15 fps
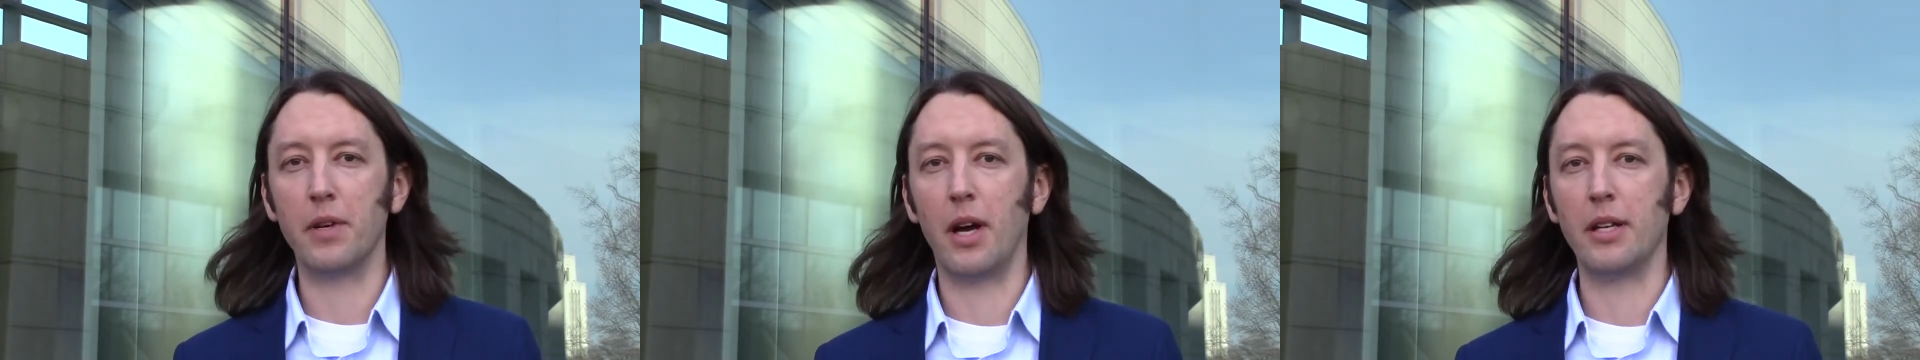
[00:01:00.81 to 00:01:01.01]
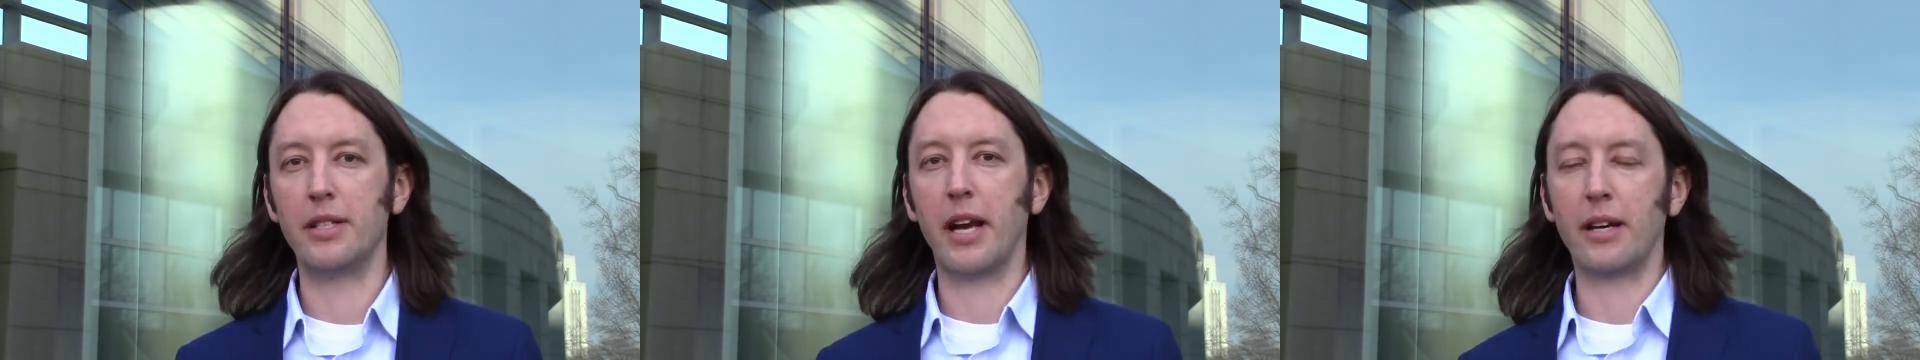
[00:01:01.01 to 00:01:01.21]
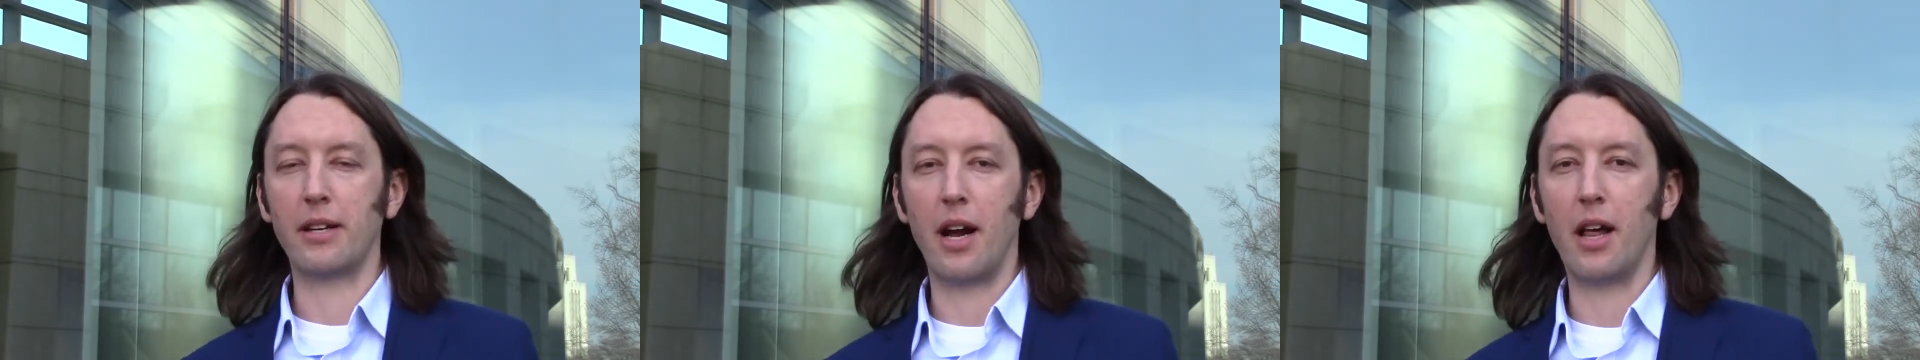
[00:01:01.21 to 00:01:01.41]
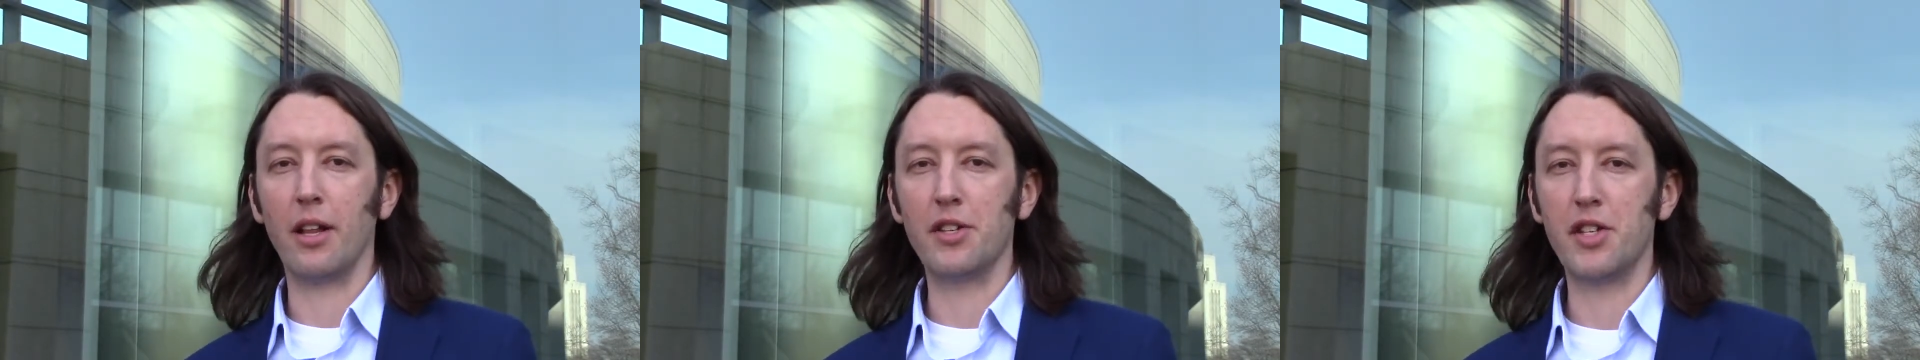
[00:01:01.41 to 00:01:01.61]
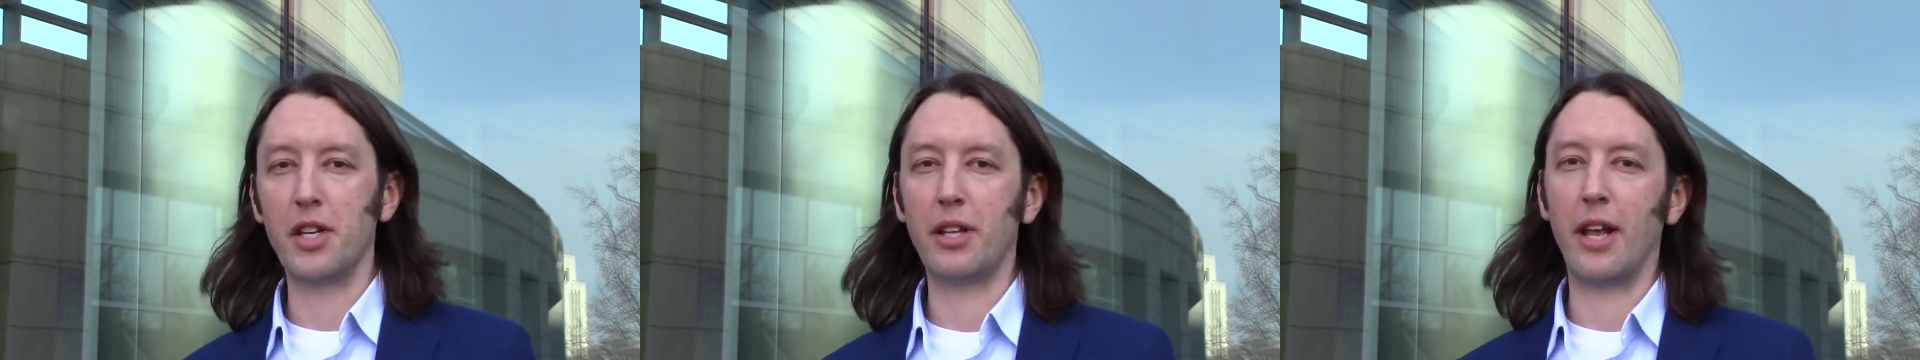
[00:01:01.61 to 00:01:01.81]
a
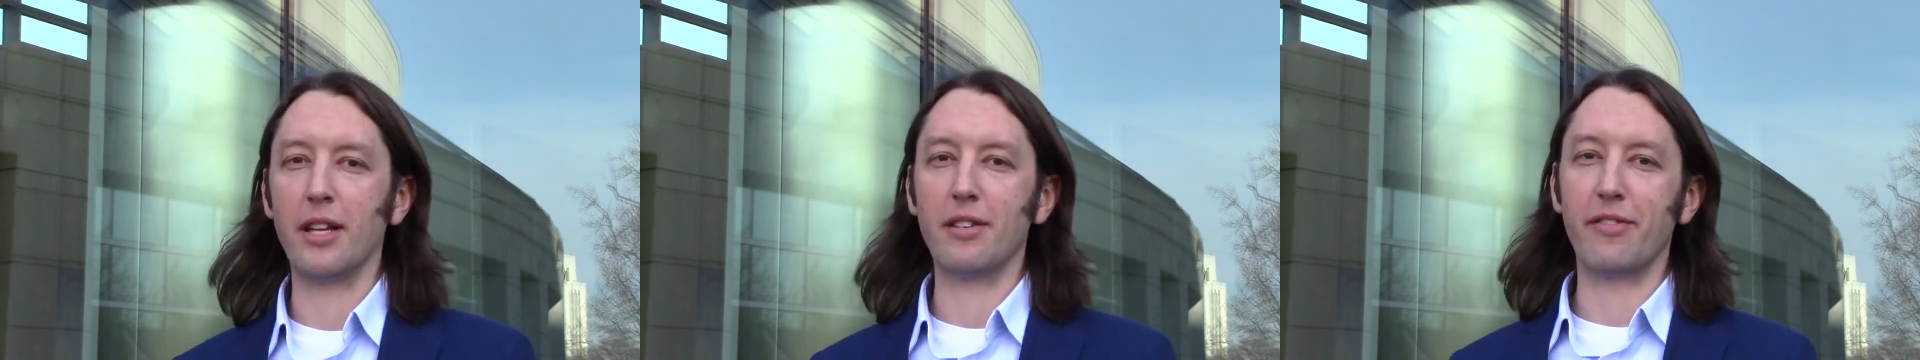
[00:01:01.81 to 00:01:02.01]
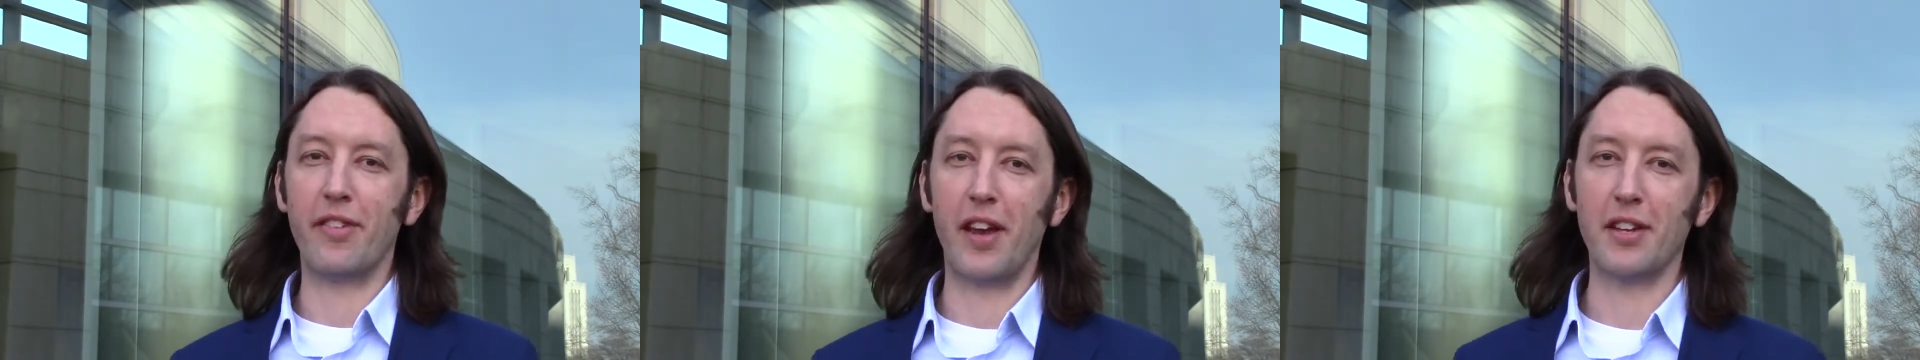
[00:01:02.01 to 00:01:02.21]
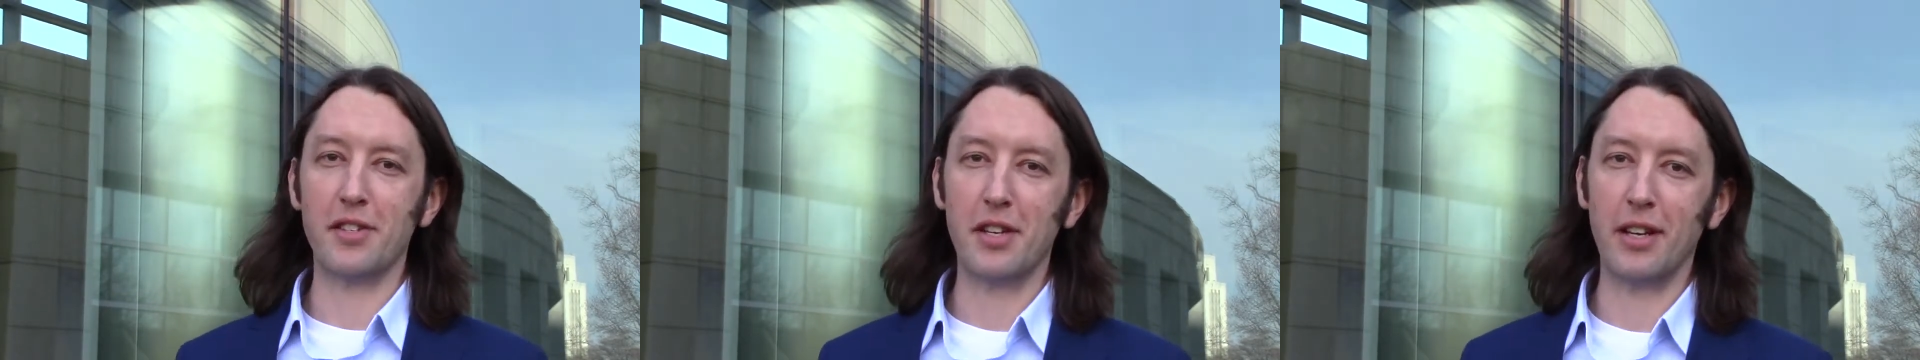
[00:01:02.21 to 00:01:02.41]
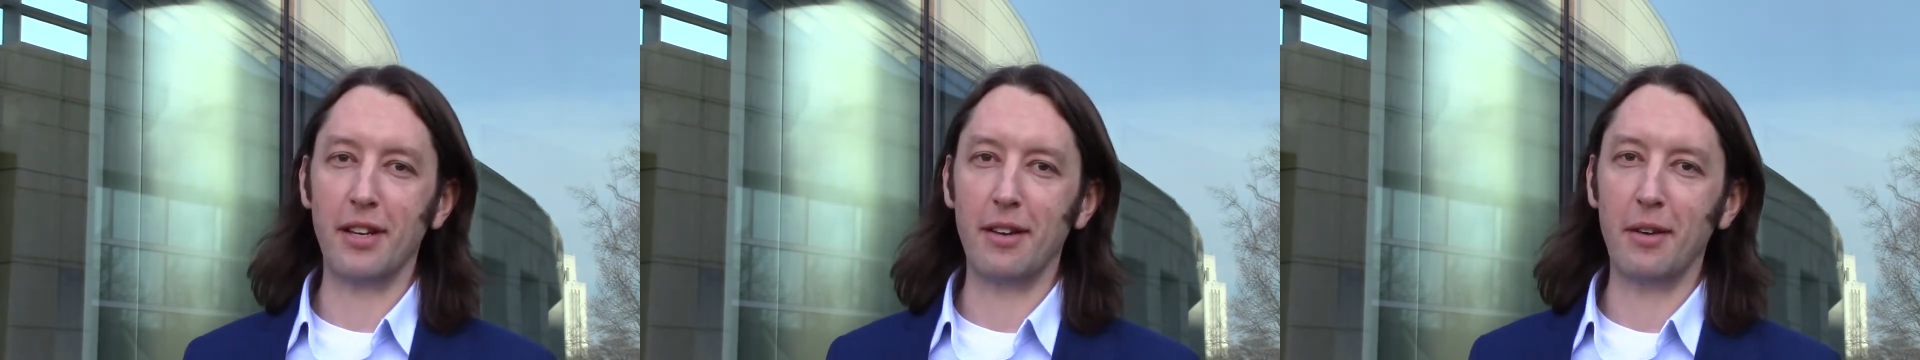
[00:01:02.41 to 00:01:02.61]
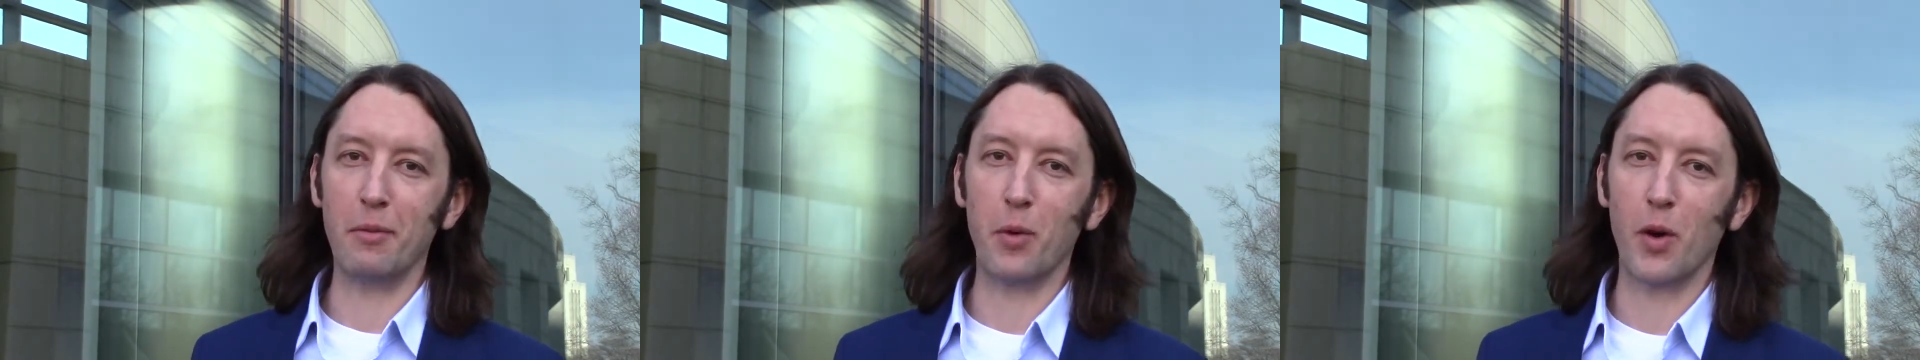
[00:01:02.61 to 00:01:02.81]
technology that has a fancy